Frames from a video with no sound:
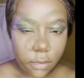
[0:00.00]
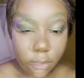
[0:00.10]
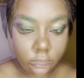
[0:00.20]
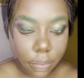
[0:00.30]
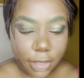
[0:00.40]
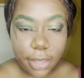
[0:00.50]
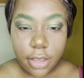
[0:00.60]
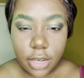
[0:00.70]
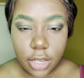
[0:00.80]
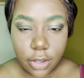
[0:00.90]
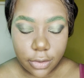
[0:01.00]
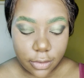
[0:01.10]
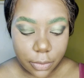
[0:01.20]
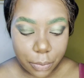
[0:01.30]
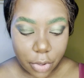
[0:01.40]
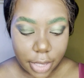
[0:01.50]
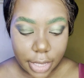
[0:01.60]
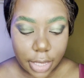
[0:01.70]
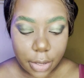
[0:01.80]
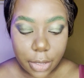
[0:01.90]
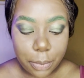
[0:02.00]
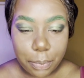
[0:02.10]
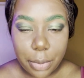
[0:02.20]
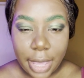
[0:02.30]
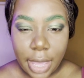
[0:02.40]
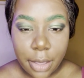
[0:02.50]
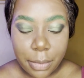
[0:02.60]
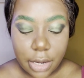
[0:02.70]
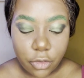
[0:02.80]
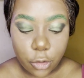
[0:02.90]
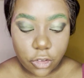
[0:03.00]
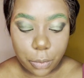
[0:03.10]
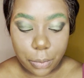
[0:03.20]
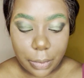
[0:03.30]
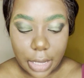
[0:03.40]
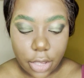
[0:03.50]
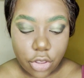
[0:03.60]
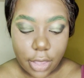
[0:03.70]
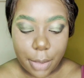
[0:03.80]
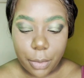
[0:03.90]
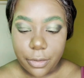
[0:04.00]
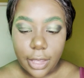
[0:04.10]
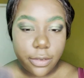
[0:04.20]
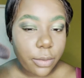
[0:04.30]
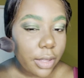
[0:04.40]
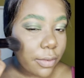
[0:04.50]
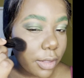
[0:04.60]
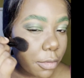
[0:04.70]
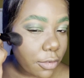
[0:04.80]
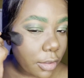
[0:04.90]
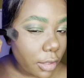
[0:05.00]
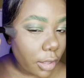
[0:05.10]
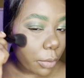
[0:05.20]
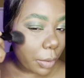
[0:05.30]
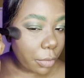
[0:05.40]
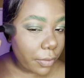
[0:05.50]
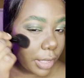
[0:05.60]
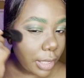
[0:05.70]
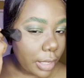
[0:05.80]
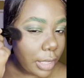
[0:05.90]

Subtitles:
I'm then going to use my Bare Minerals blush that I'm obsessed with, and I'm just going to go in with it.